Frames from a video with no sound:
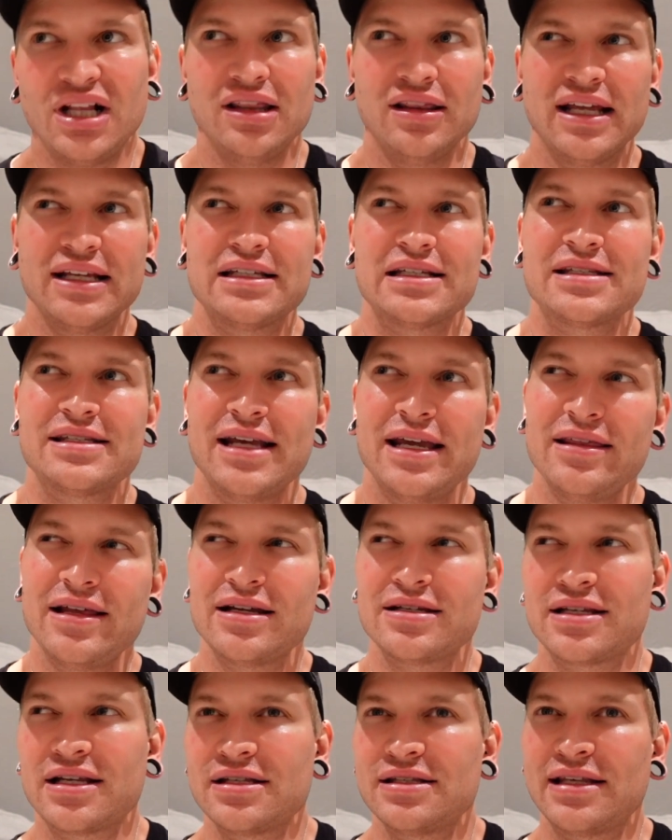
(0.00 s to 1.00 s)
like to say
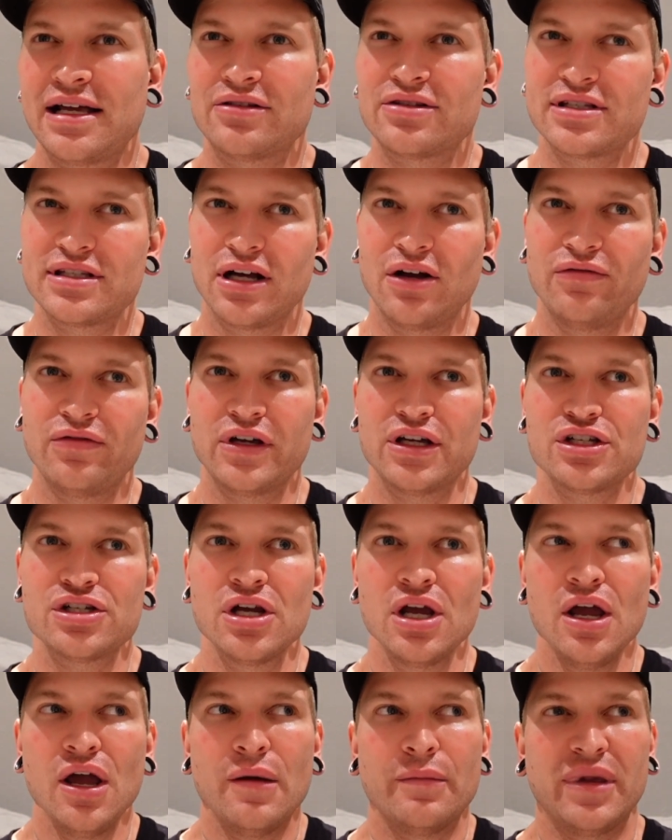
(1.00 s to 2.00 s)
that does sound selfish
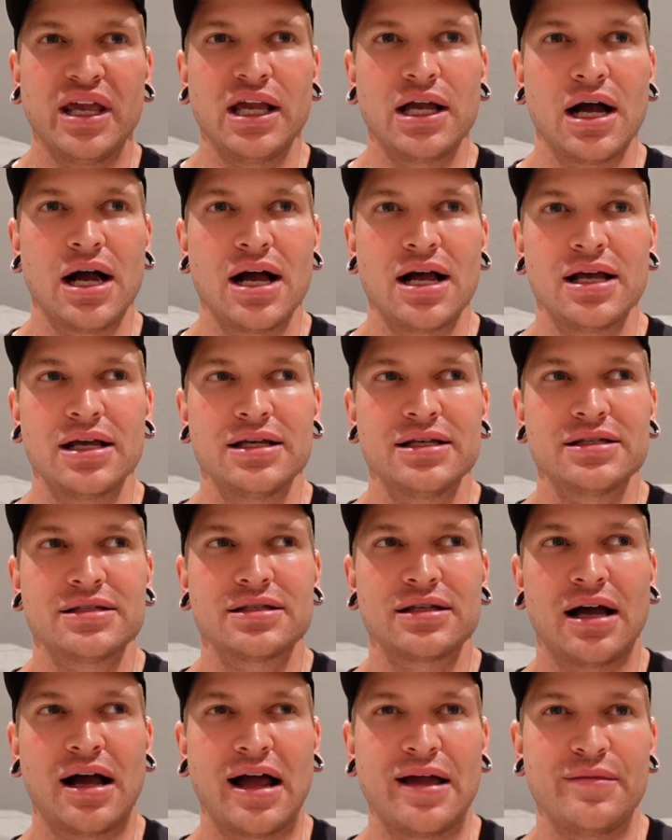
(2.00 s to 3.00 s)
because
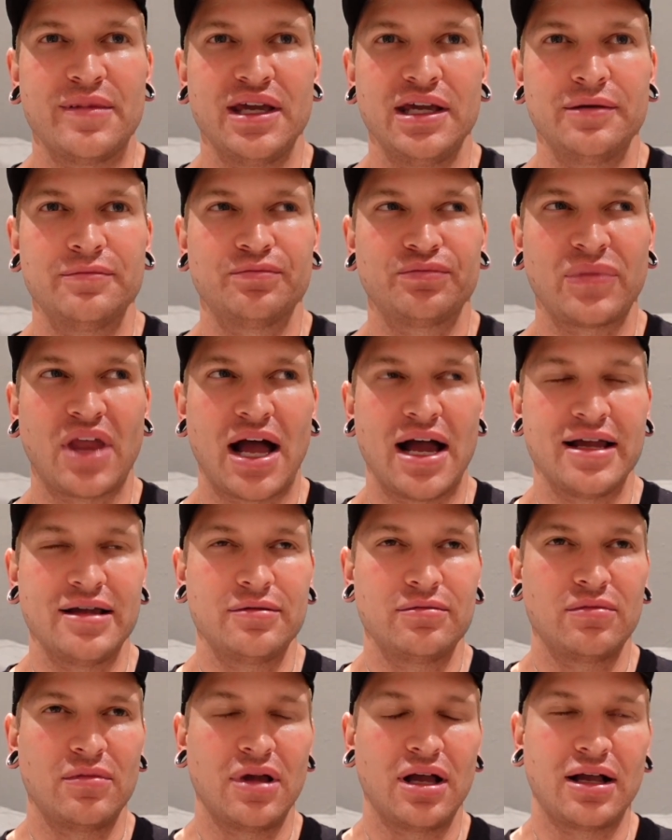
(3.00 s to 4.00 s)
I mean, I
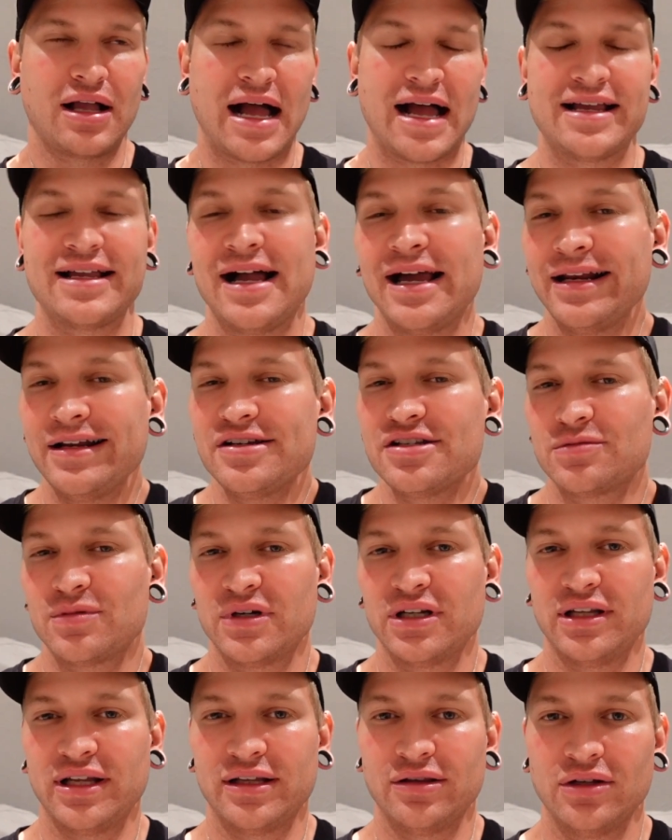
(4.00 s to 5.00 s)
I kind of just want
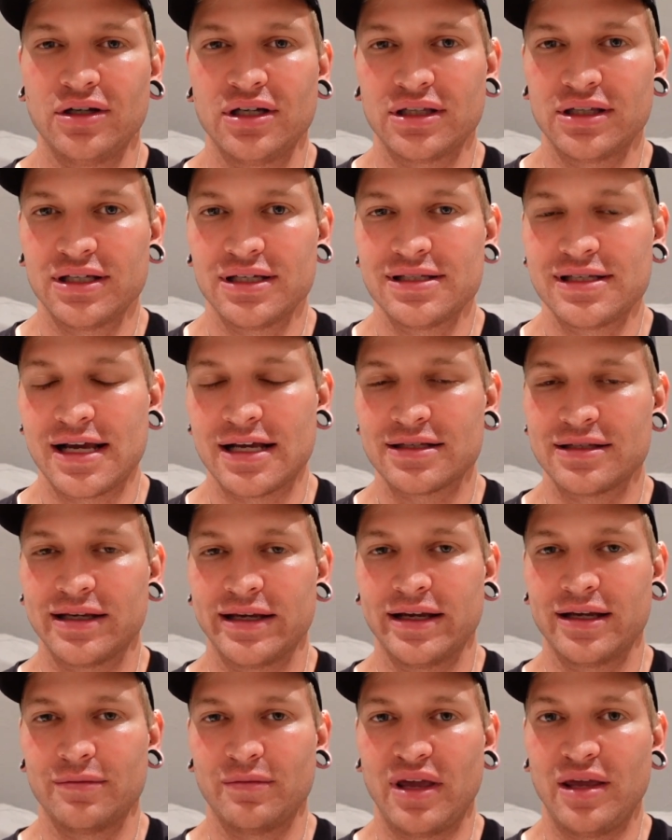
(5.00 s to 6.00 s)
to like look at this as
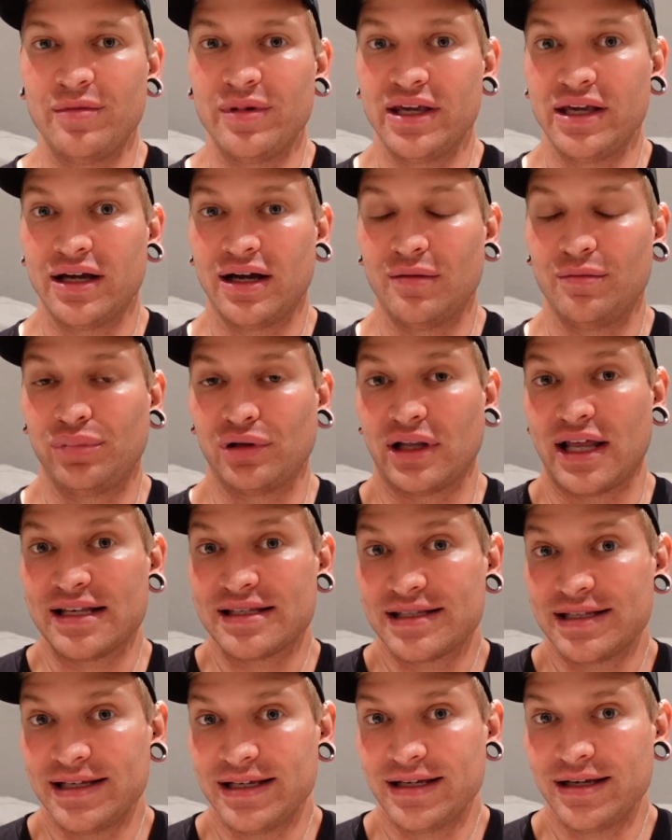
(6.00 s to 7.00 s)
like maybe a
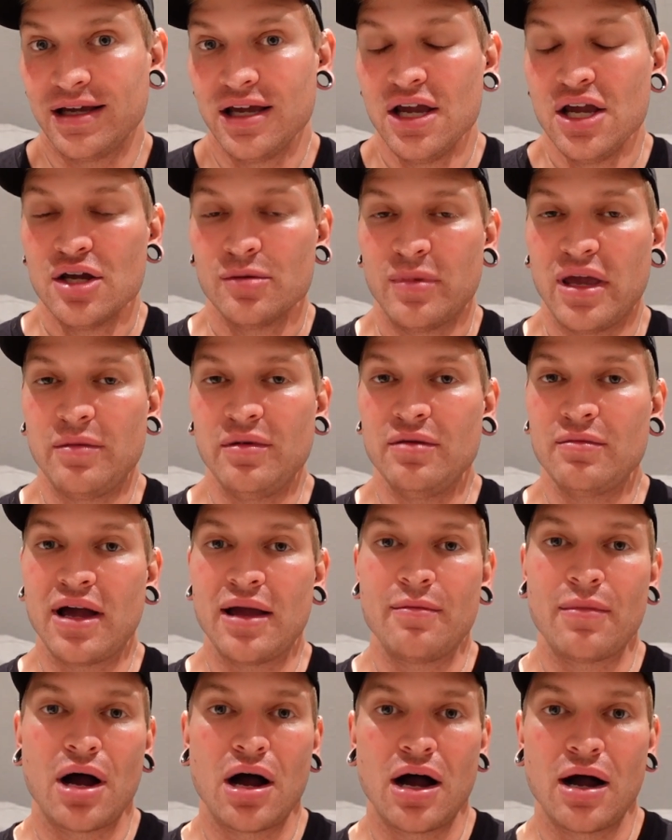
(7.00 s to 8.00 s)
blessing. Maybe my
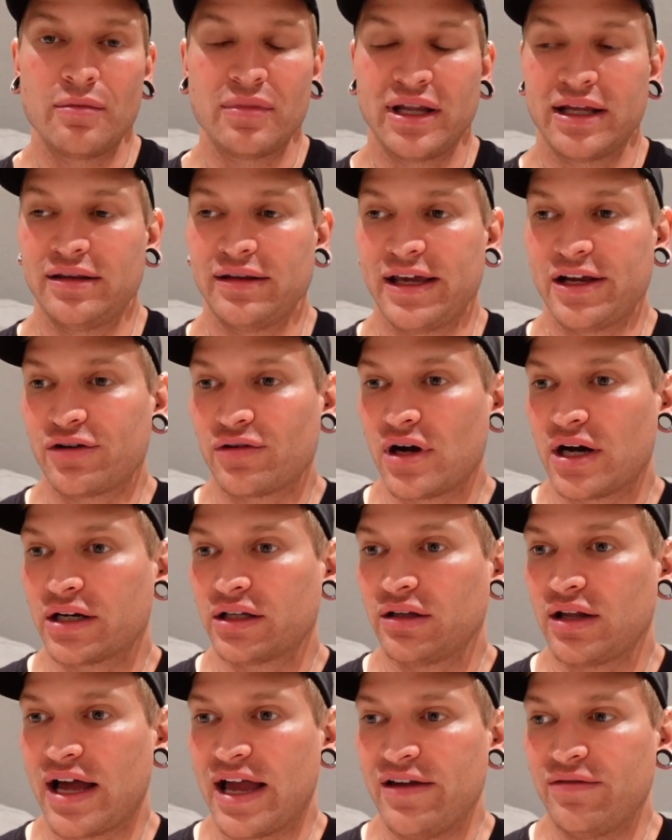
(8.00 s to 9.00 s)
mom, like later on in
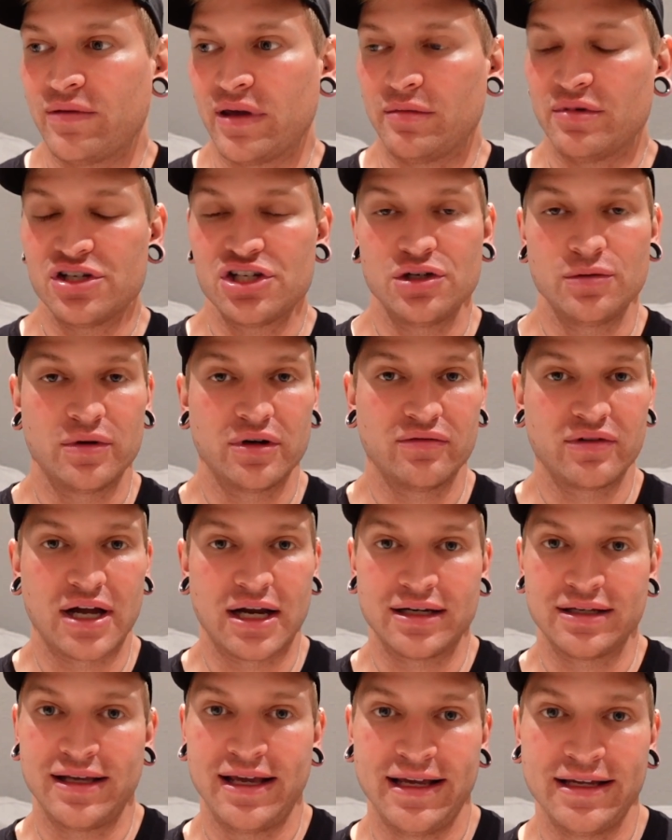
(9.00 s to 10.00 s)
life, maybe she would have
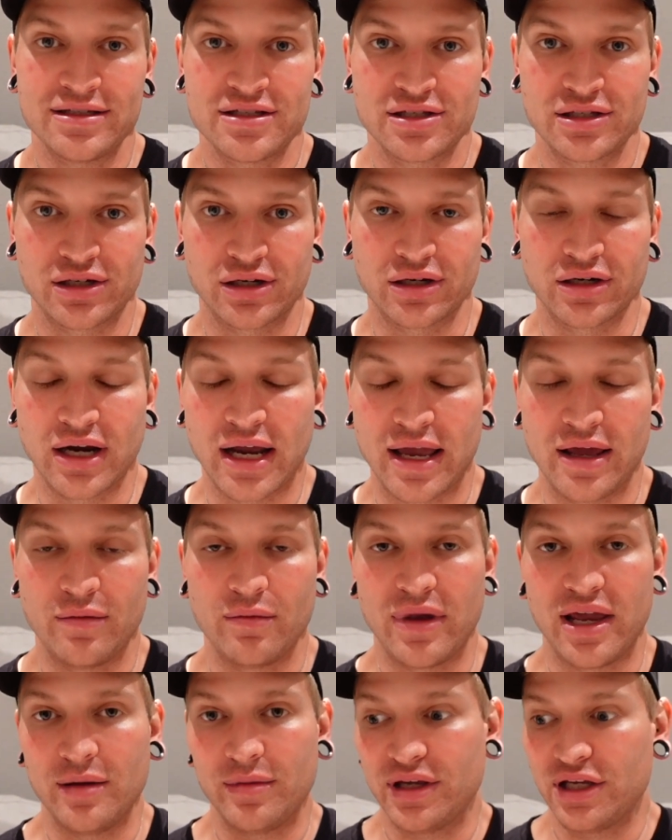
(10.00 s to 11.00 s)
gotten cancer and
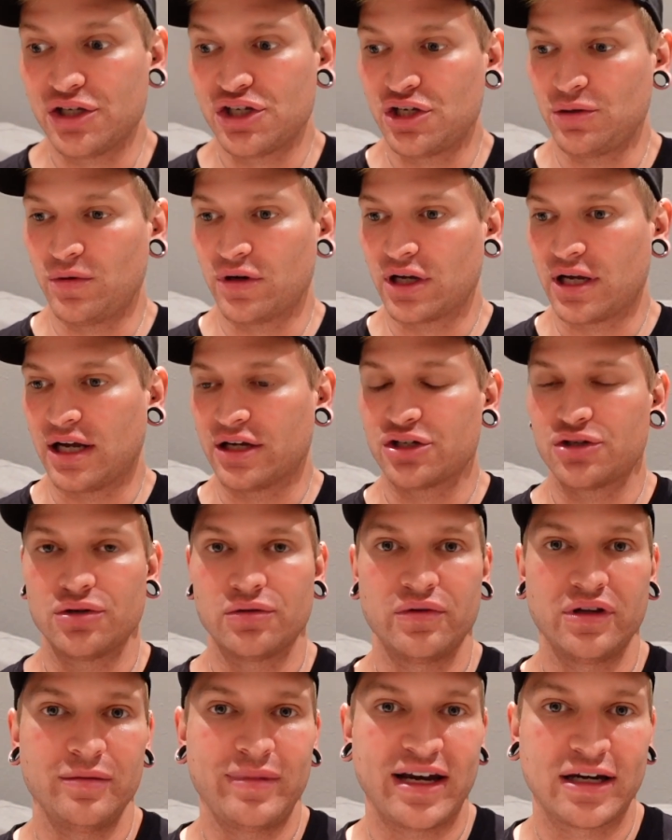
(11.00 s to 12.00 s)
maybe she would have gotten to a
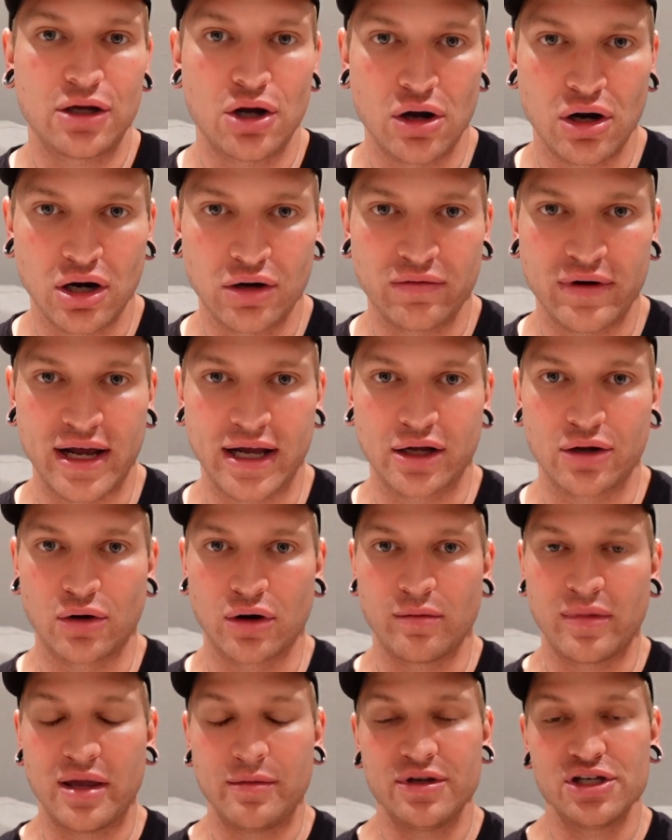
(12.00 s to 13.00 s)
really bad car wreck or
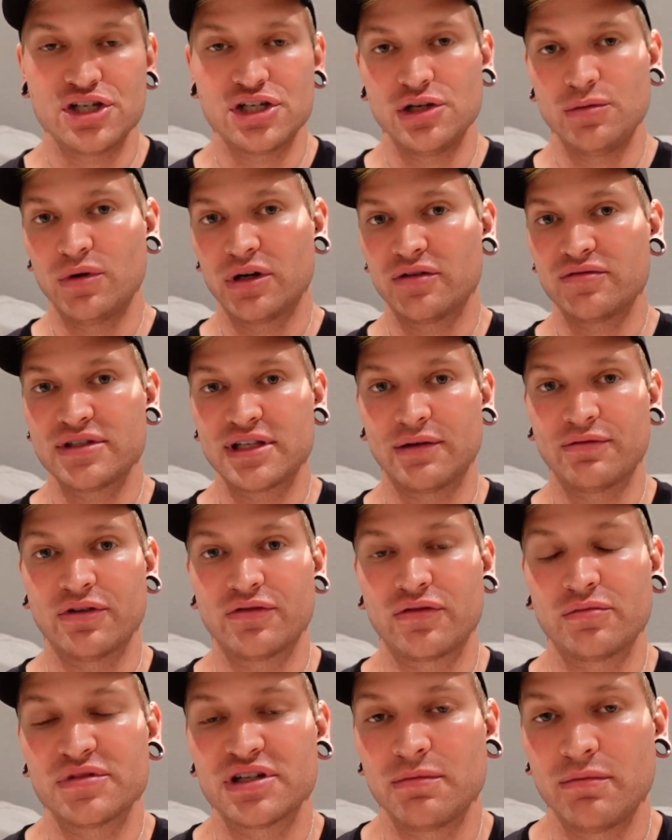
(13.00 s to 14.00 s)
maybe she would have suffered
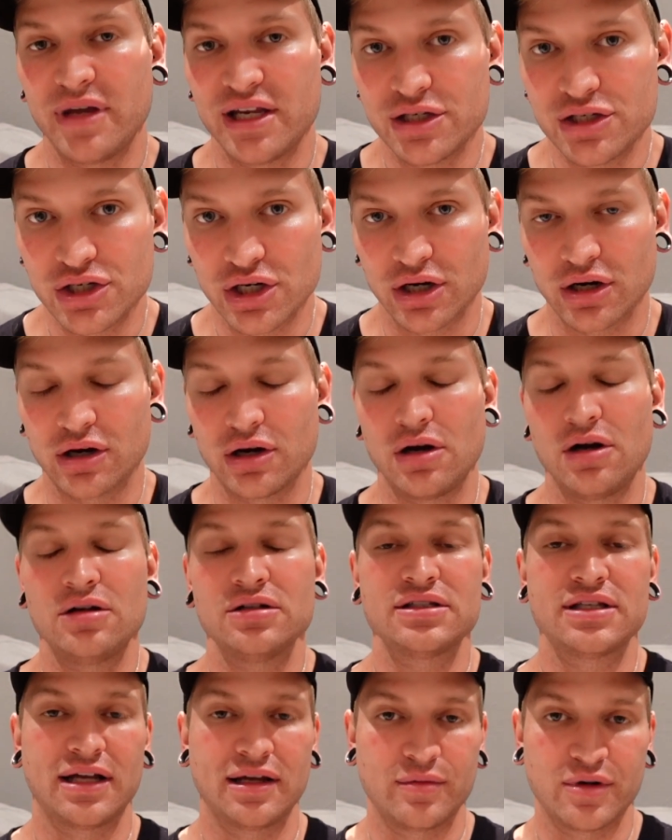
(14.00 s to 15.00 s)
from dementia or
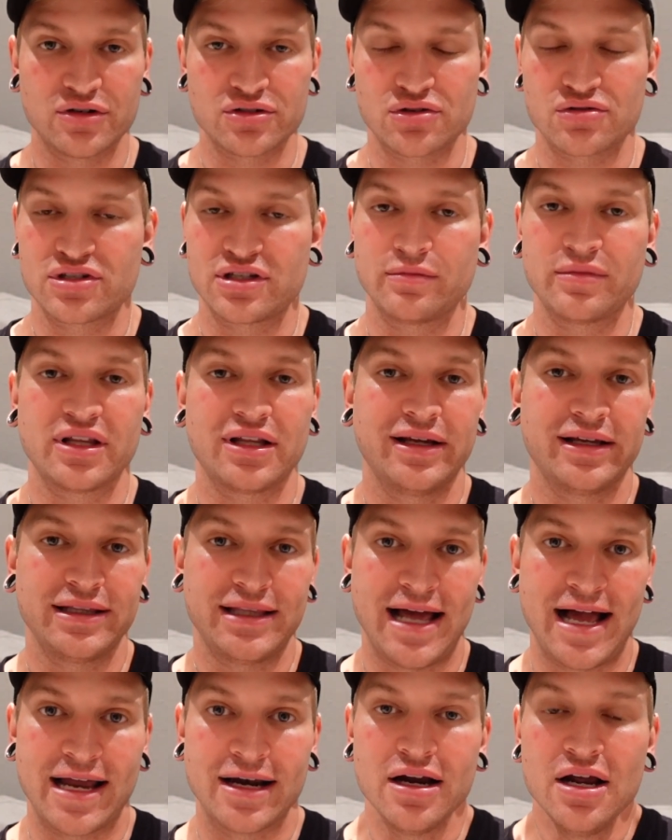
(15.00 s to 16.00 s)
Alzheimer's or something like
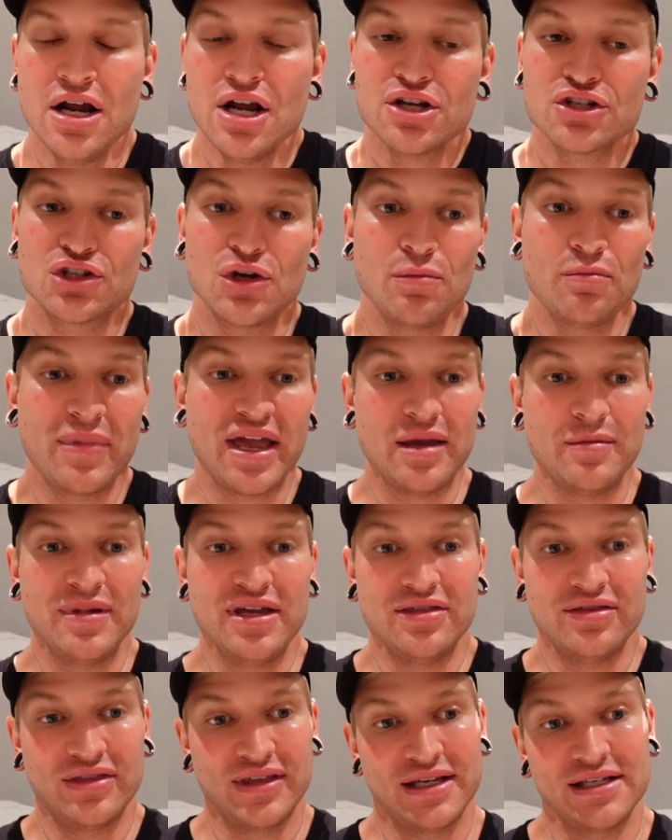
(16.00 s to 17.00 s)
that. So maybe
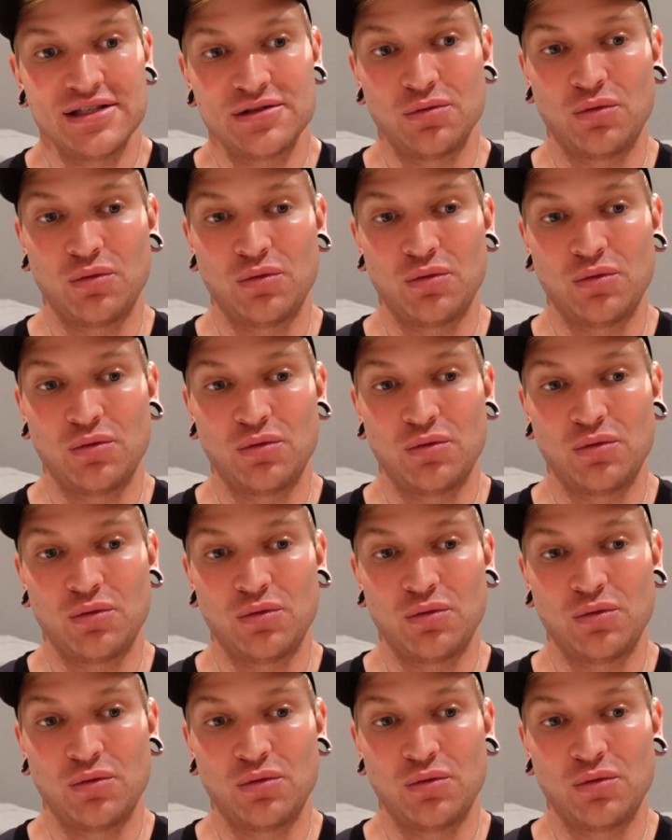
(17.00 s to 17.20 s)
this